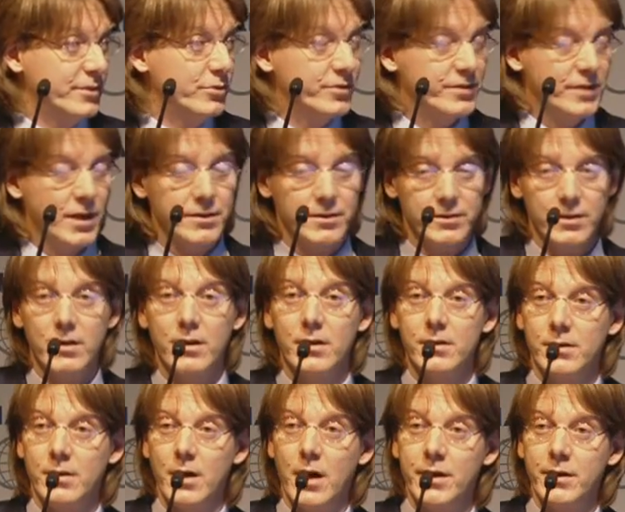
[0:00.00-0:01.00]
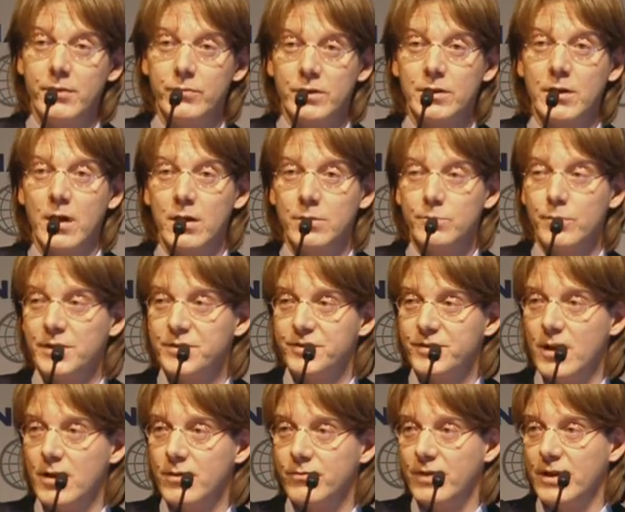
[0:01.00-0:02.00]
you said, I regard
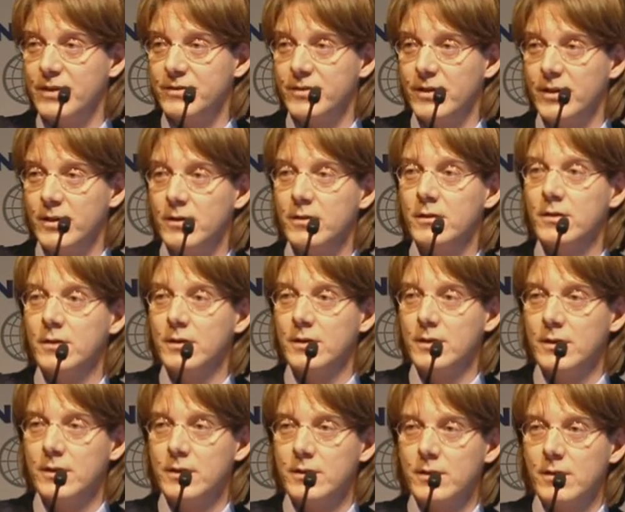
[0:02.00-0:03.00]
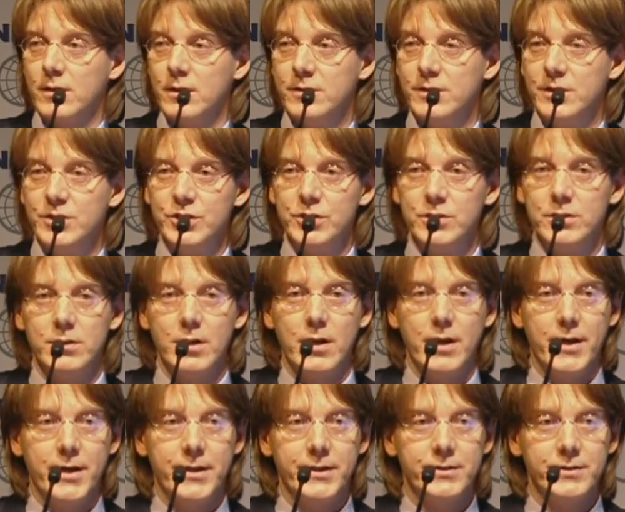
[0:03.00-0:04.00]
myself as a clinician,
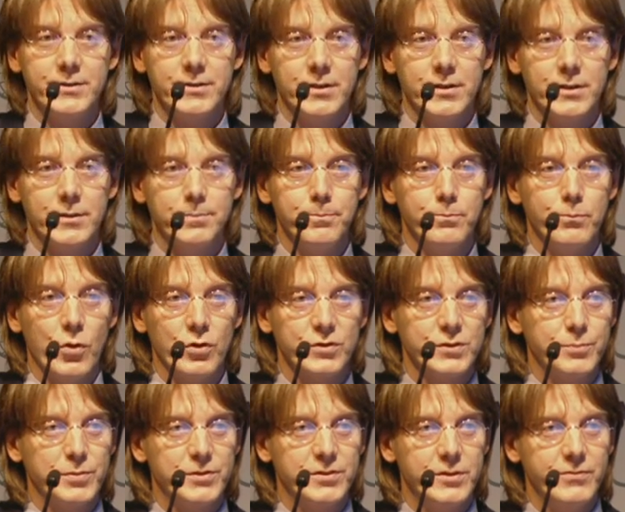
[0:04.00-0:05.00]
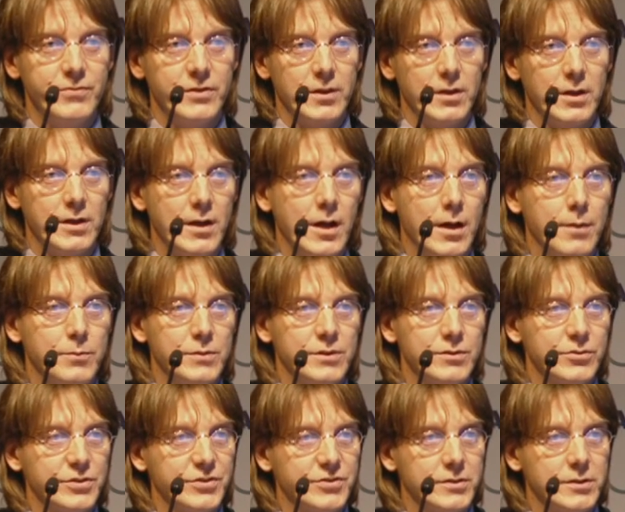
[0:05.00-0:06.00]
and more specifically I'm
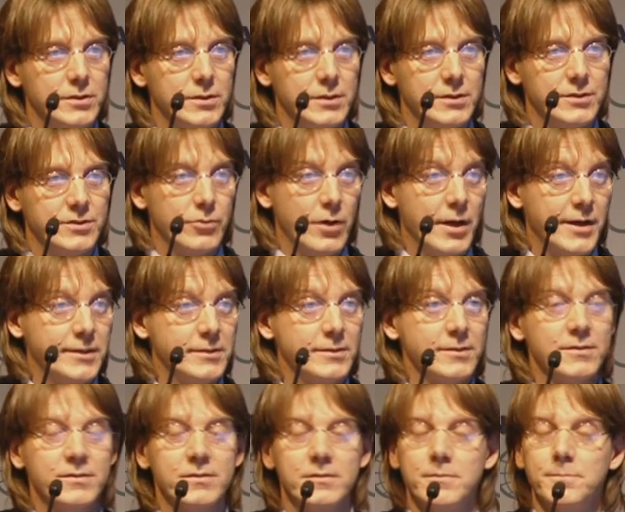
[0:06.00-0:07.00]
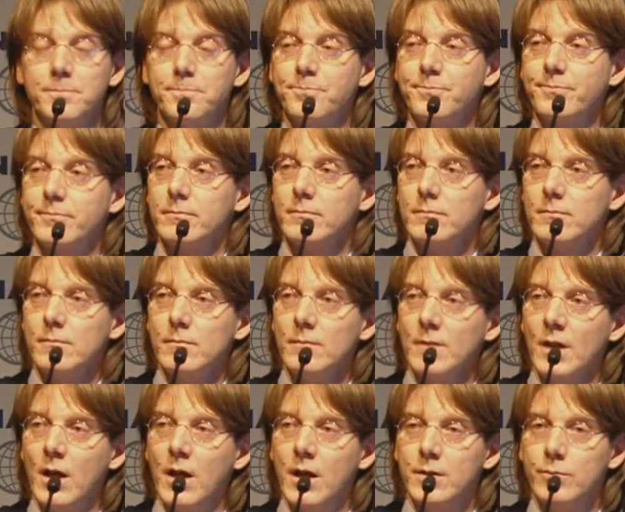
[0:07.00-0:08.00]
interested in trials
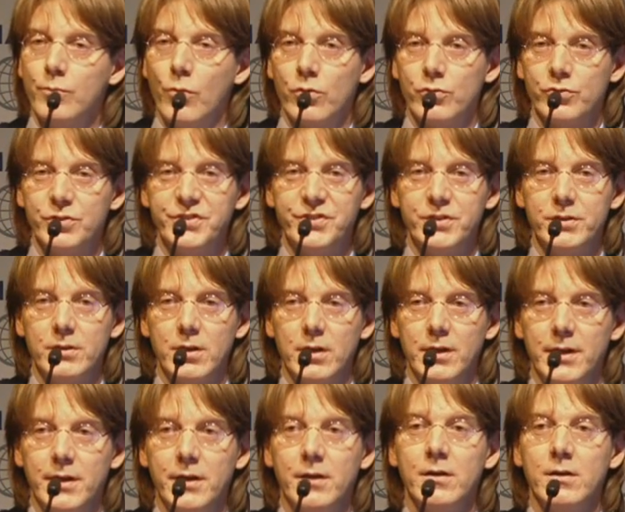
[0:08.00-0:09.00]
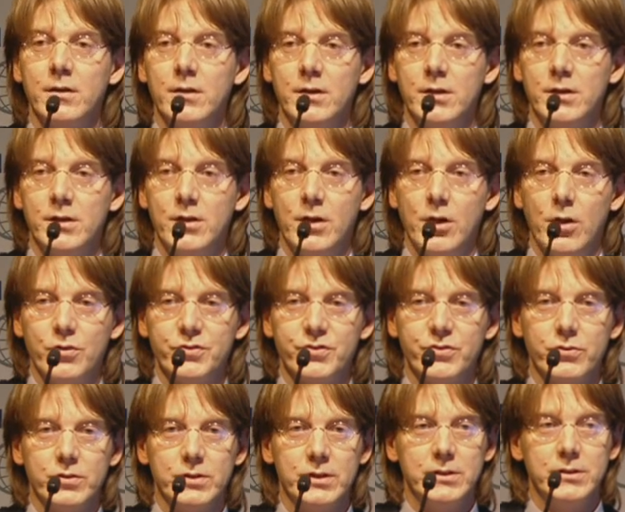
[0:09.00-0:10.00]
and more recently
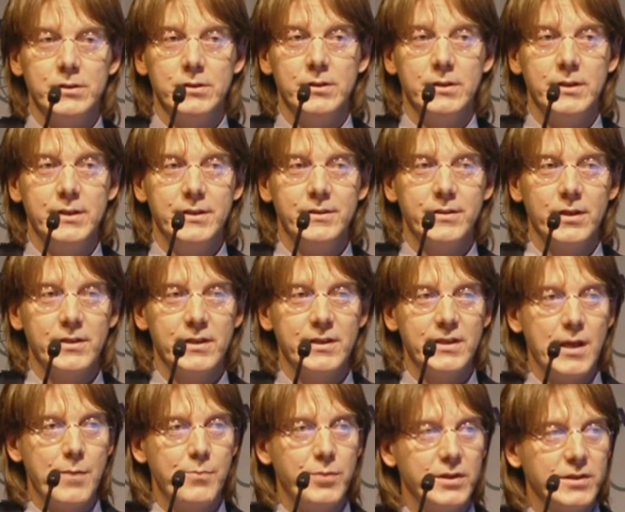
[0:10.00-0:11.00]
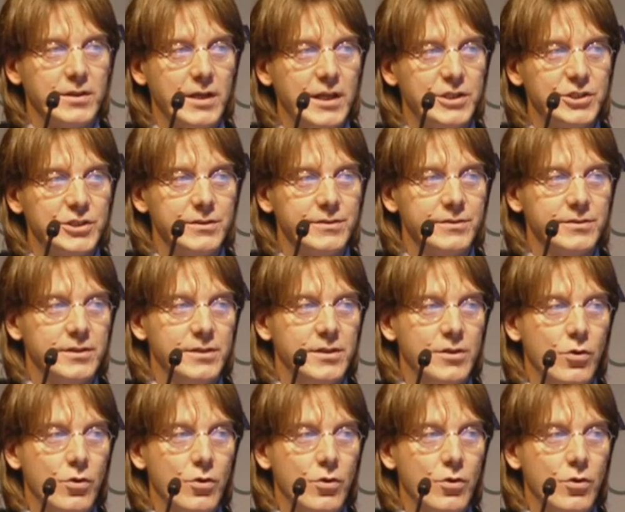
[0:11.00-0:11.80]
also in internet applications in